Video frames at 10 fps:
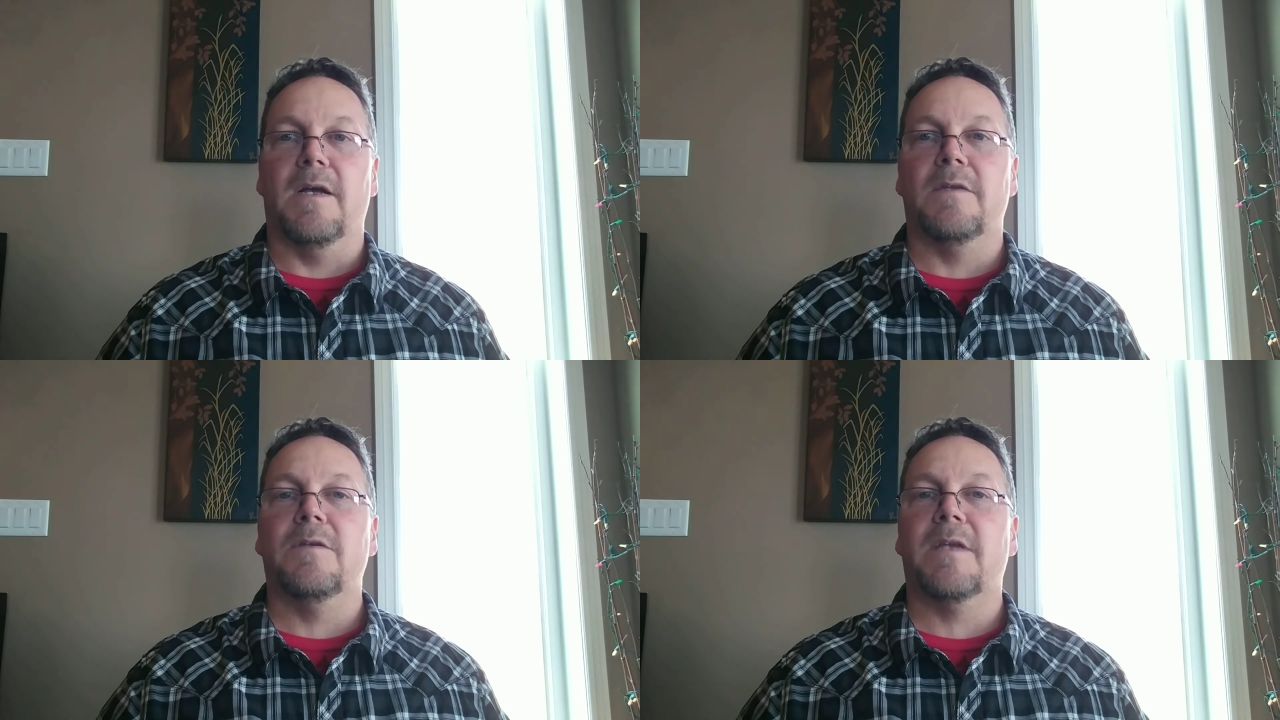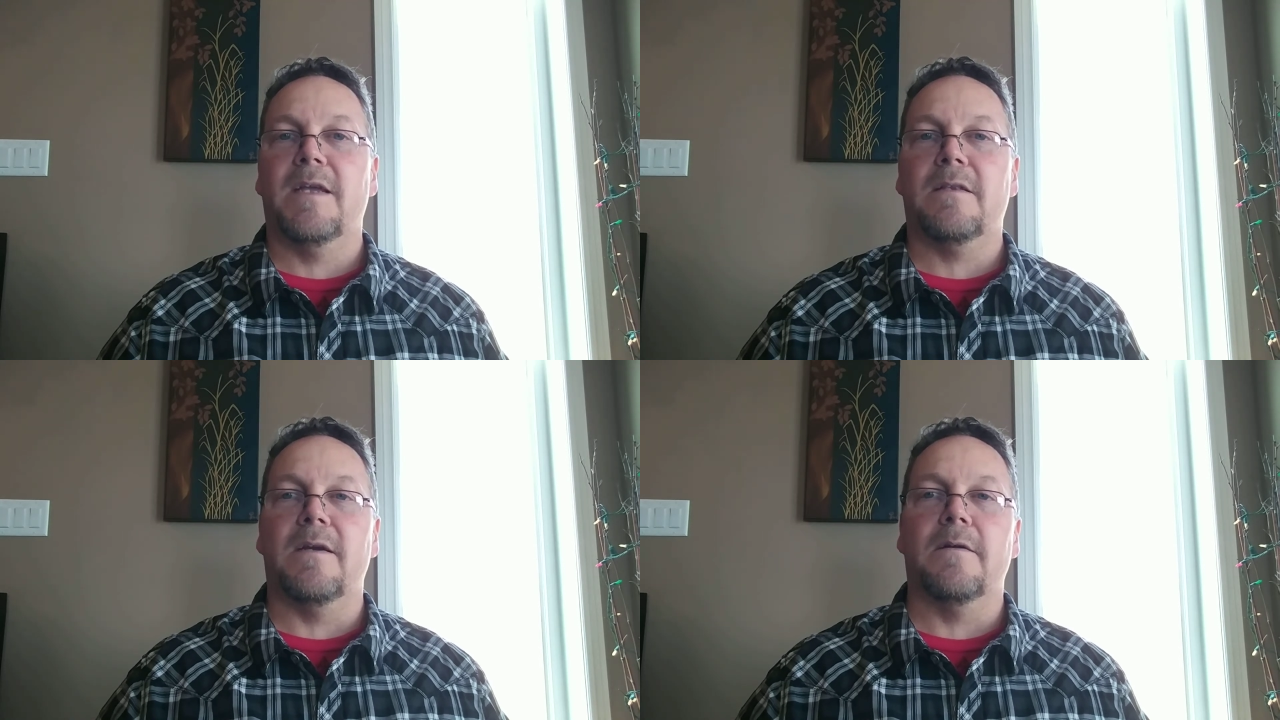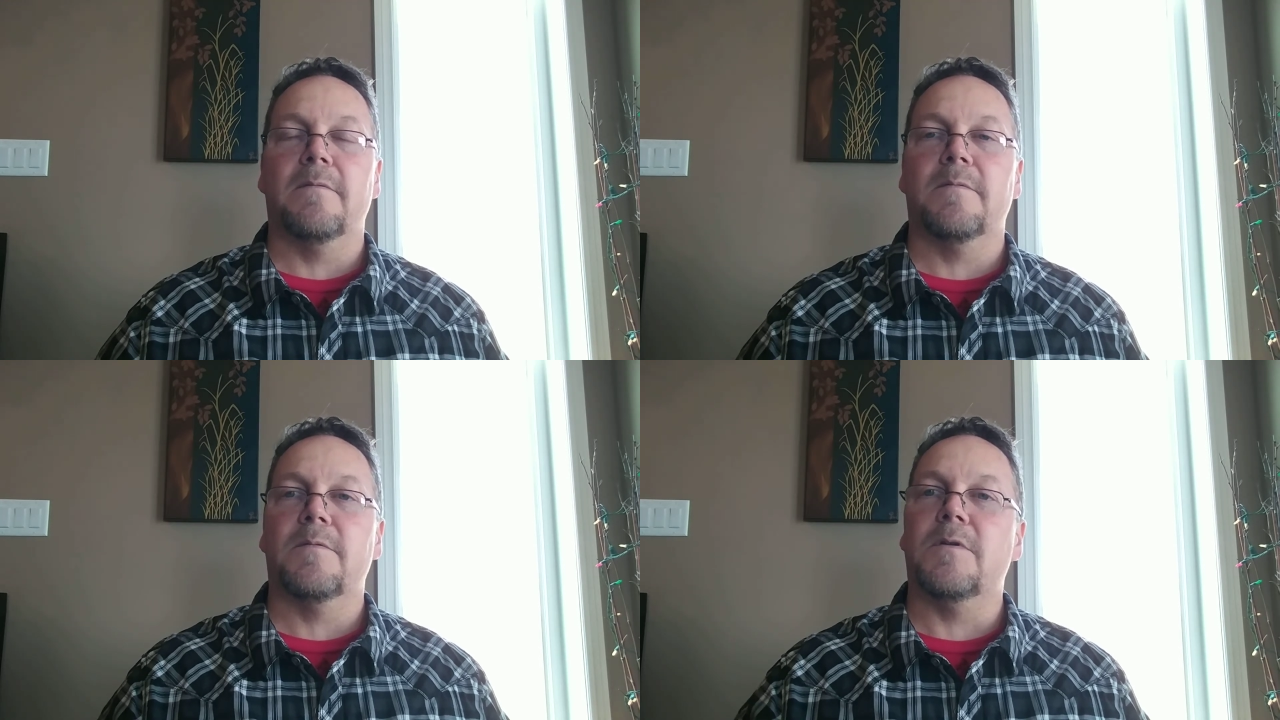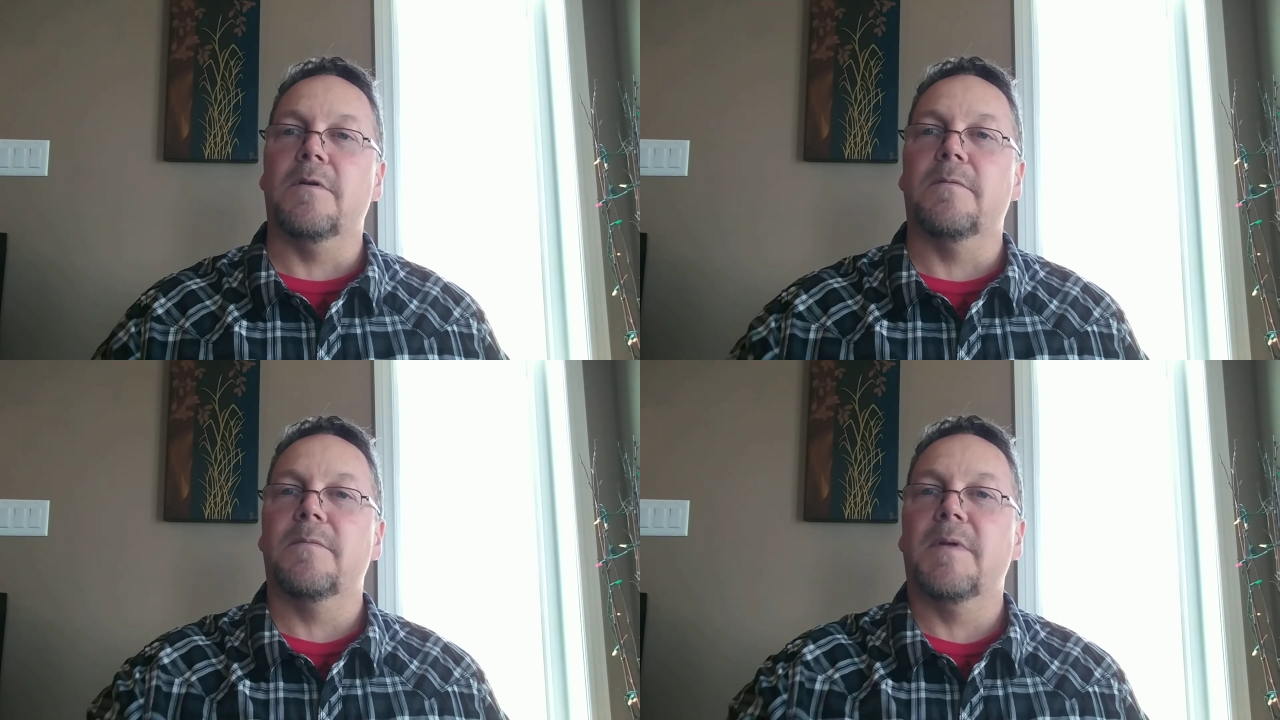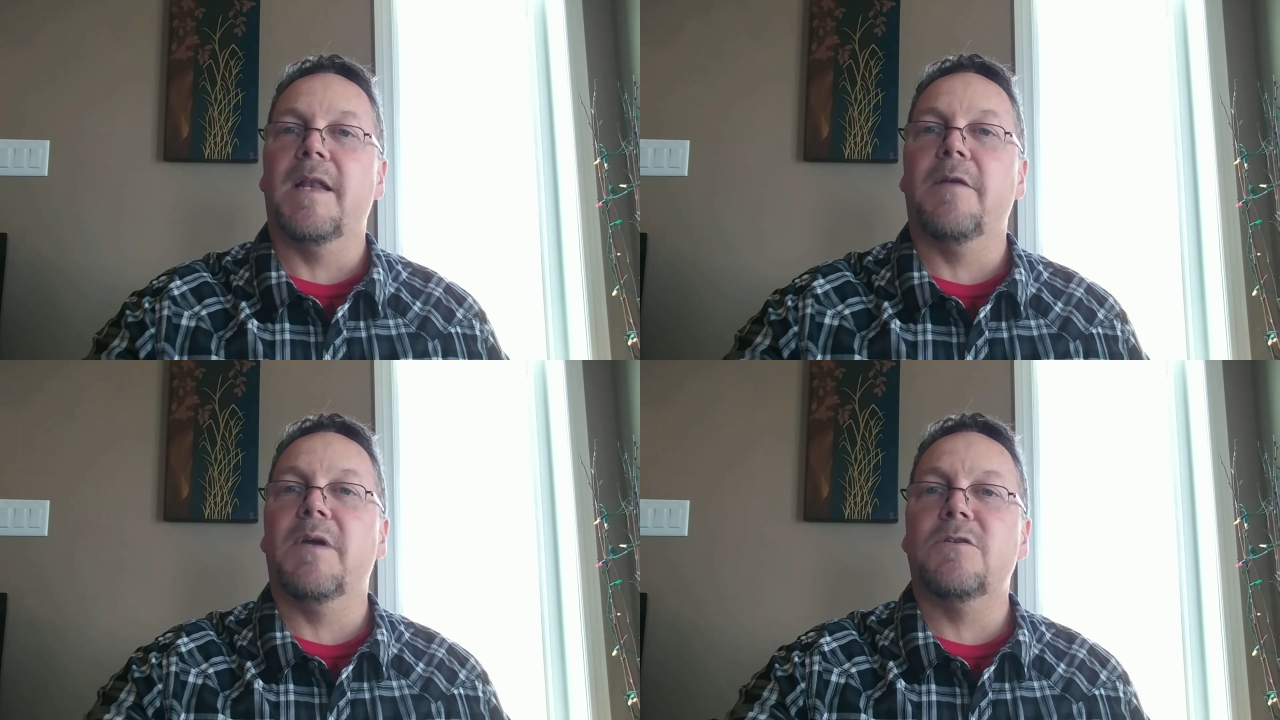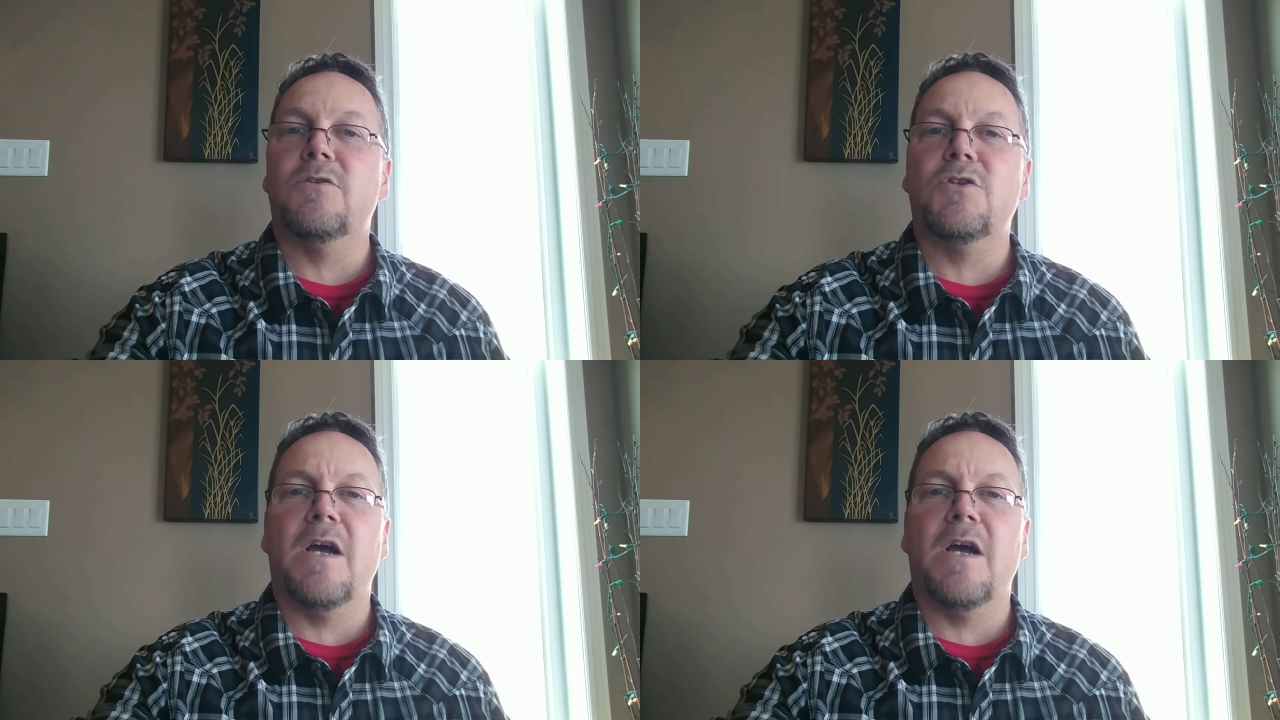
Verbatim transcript: You'll get there. So anyways,